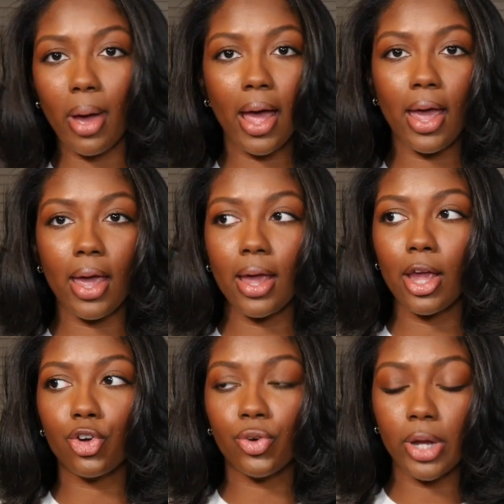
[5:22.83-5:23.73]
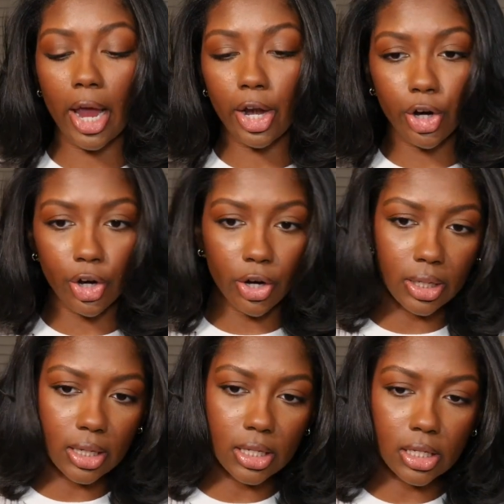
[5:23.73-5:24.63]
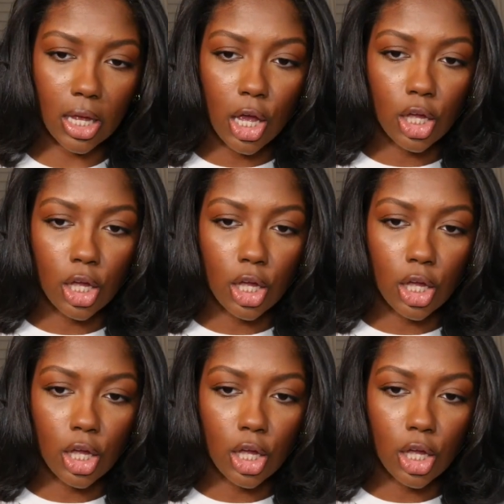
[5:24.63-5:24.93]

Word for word: my creator girlies.